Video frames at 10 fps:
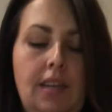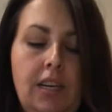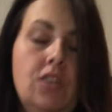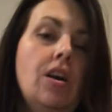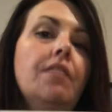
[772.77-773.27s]

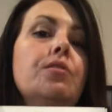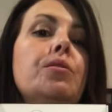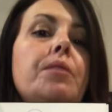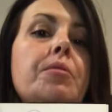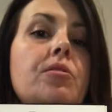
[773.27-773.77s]
You don't have to
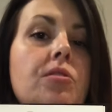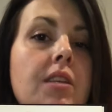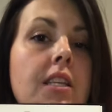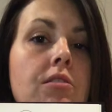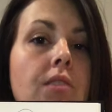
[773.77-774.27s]
worry about
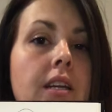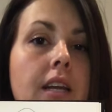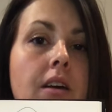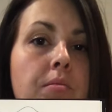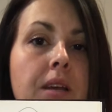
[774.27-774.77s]
doing this right
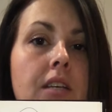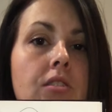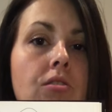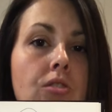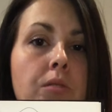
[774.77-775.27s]
now
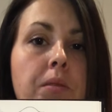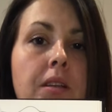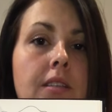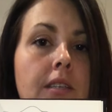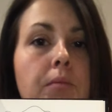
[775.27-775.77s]
because you should
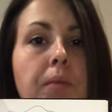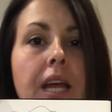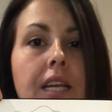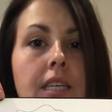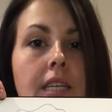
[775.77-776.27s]
be still
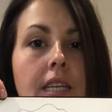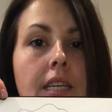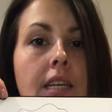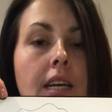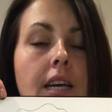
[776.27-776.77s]

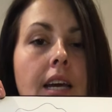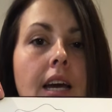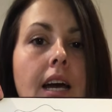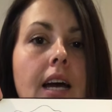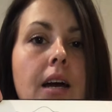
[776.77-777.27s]
painting
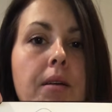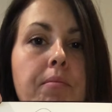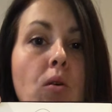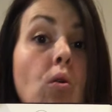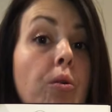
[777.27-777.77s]

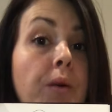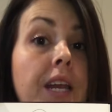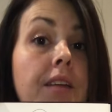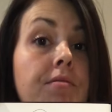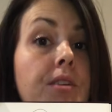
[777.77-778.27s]
or
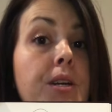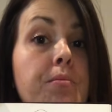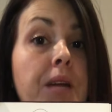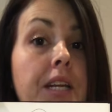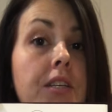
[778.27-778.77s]
waiting for your
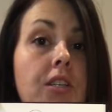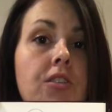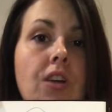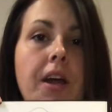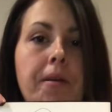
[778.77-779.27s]
paint to
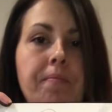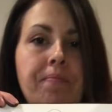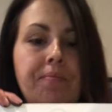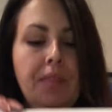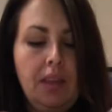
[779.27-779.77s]
dry.
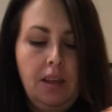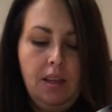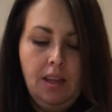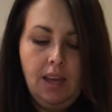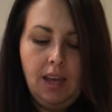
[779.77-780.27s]

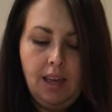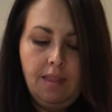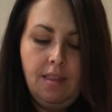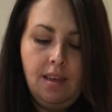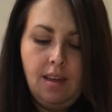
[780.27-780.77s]

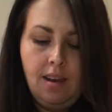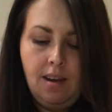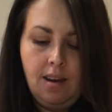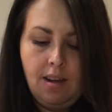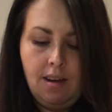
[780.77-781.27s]
And
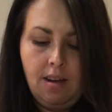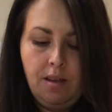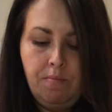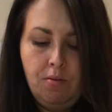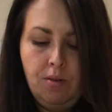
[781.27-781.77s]
then
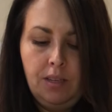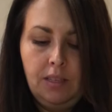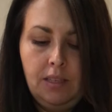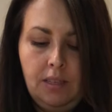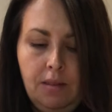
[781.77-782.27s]
I put
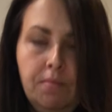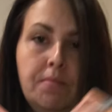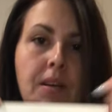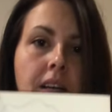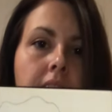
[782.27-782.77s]

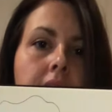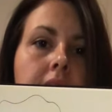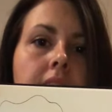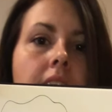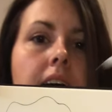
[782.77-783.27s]
some
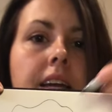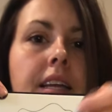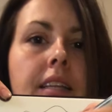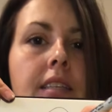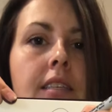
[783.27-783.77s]

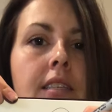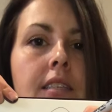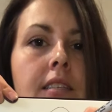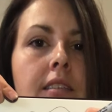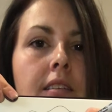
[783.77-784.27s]

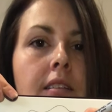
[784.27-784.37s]
lines